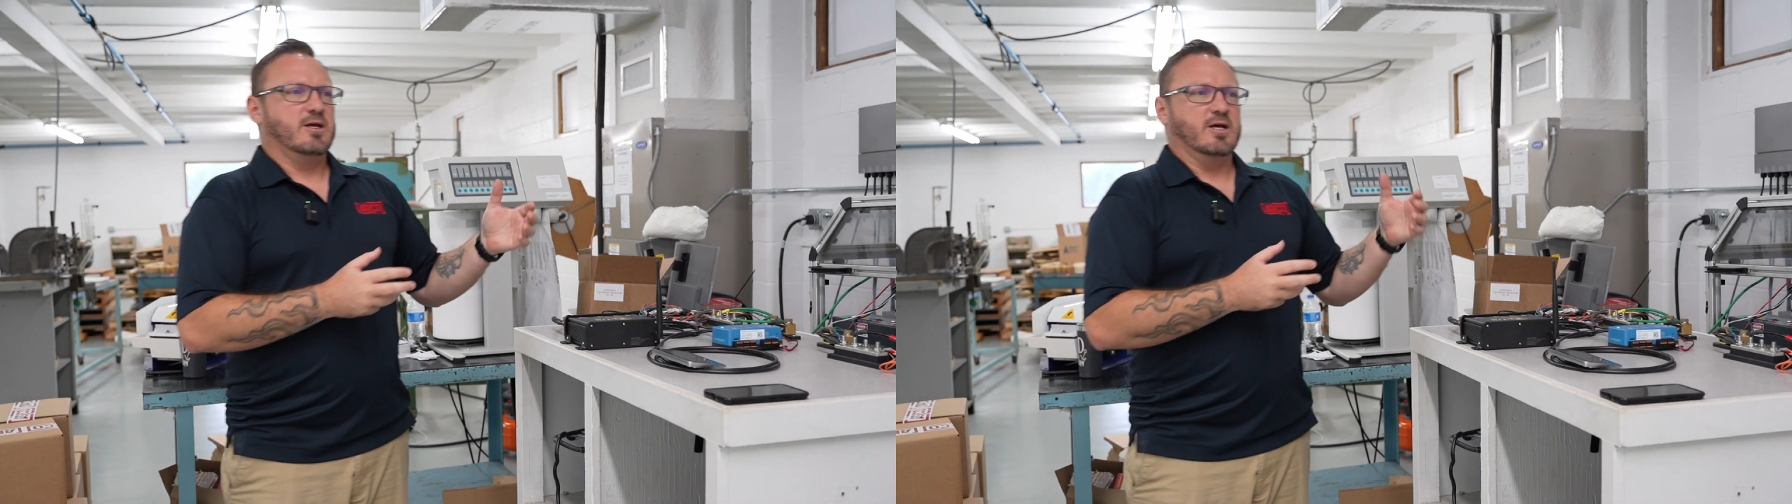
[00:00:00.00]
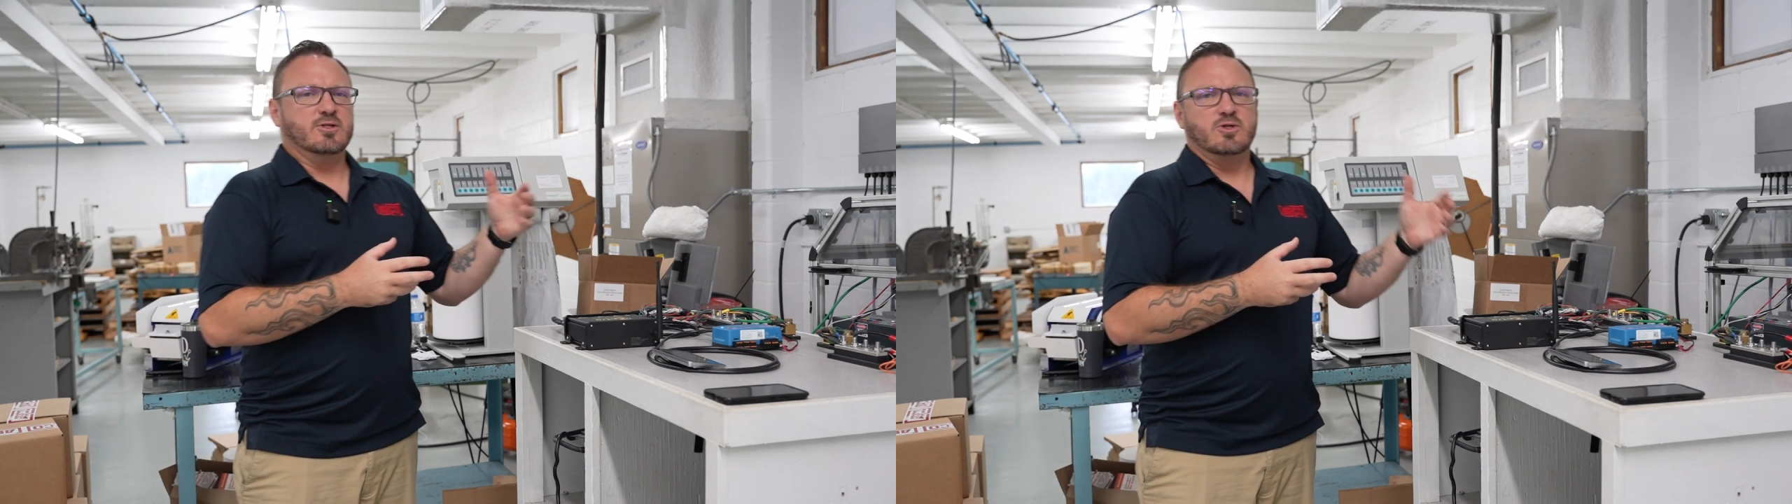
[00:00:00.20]

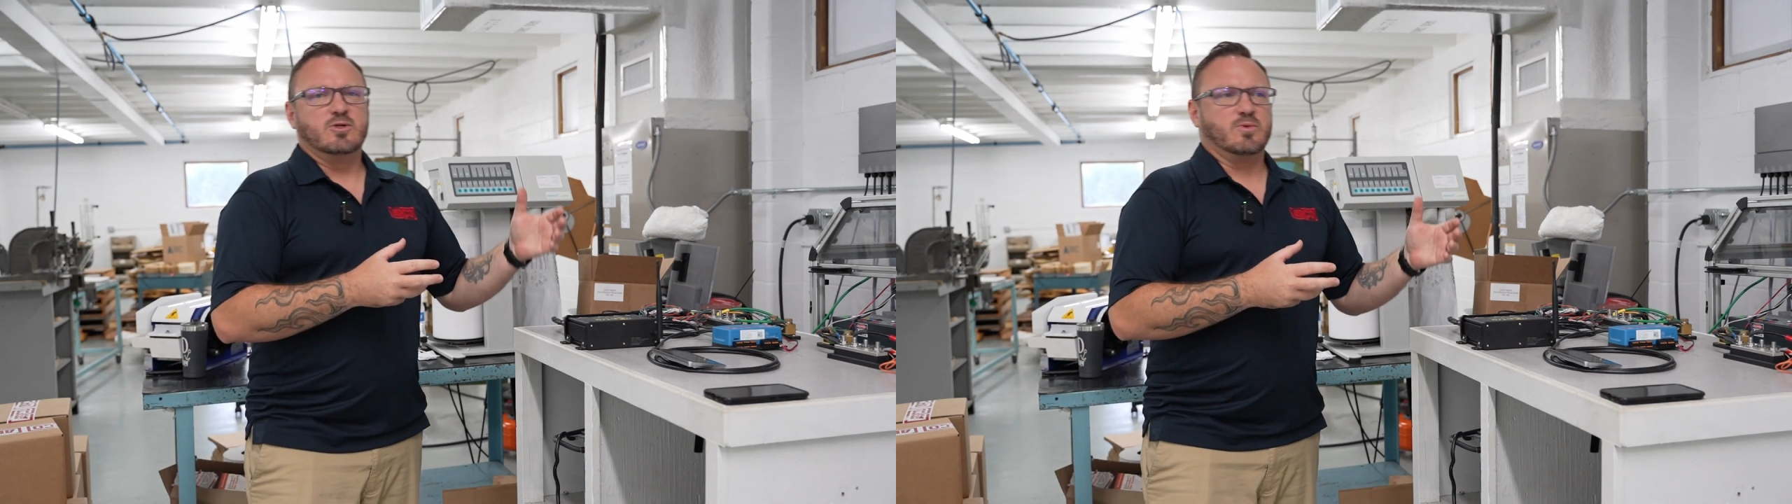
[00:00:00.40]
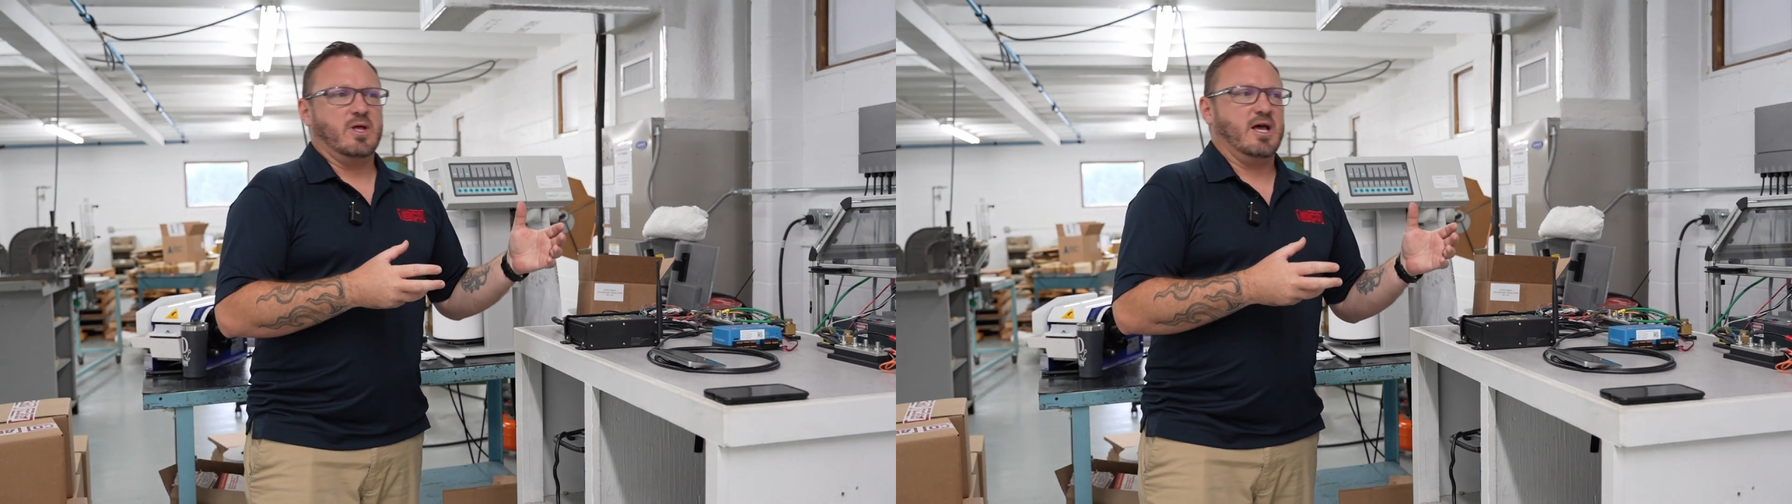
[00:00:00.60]
Uh,
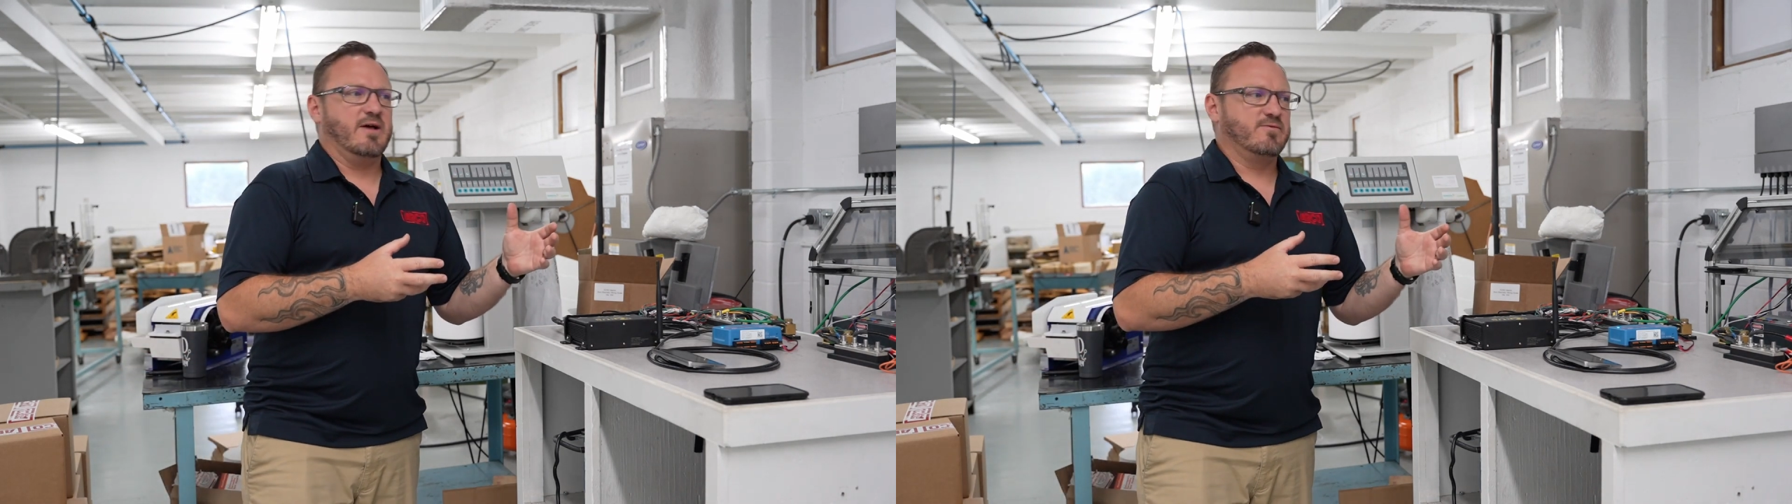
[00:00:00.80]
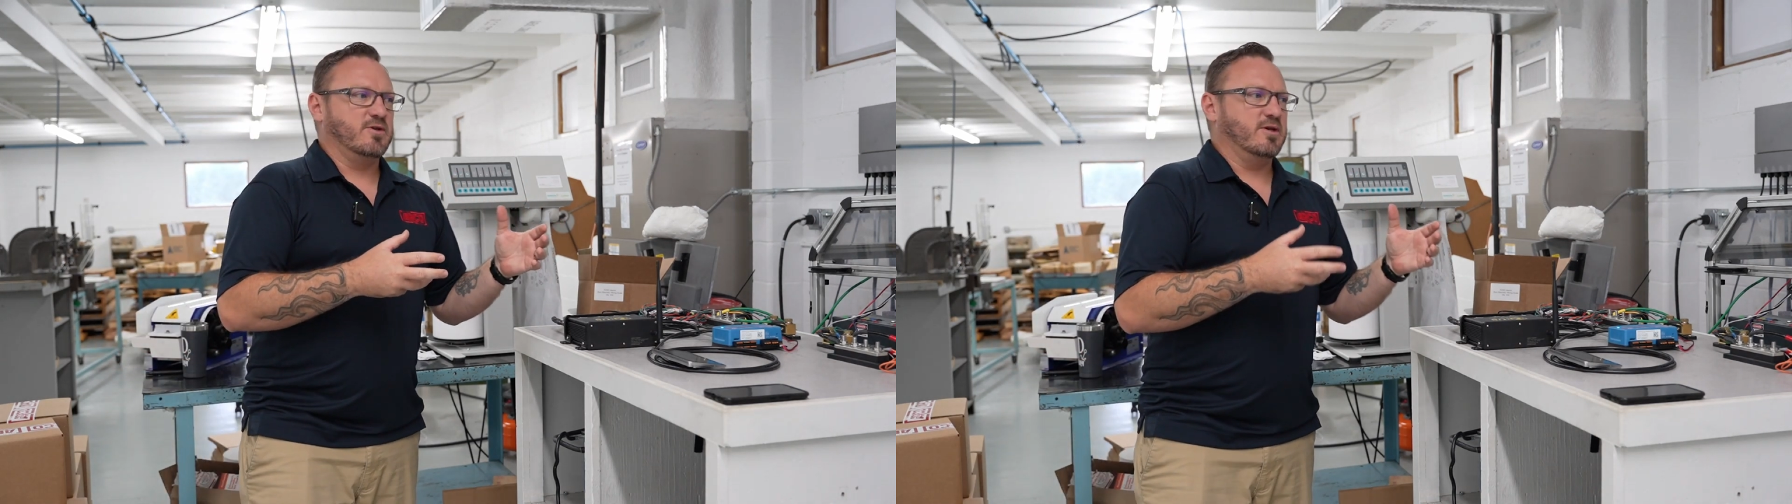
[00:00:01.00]
Zeus will not
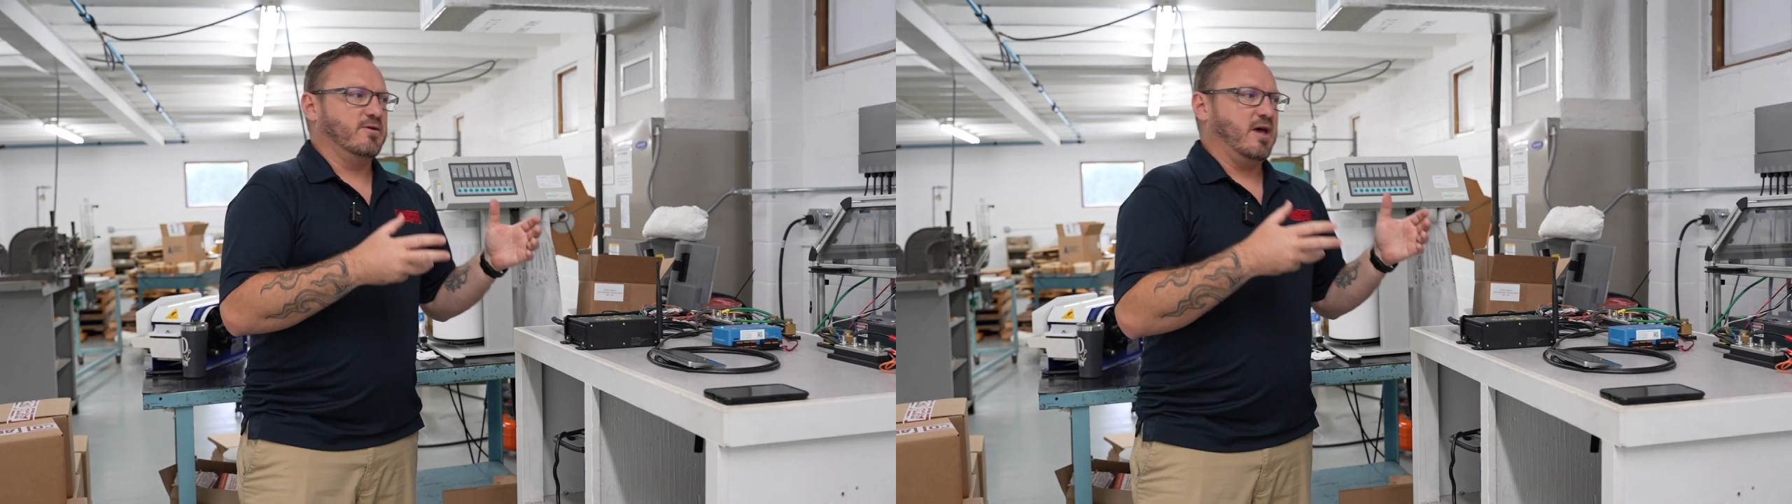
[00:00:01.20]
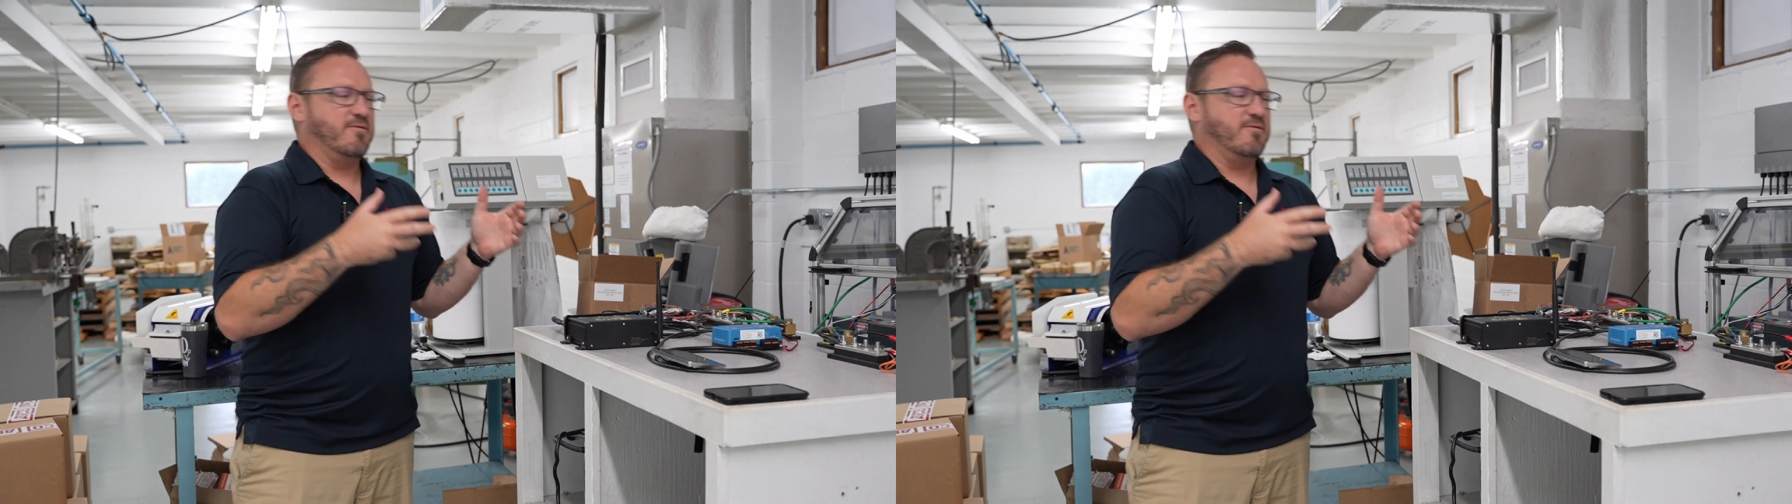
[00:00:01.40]
have to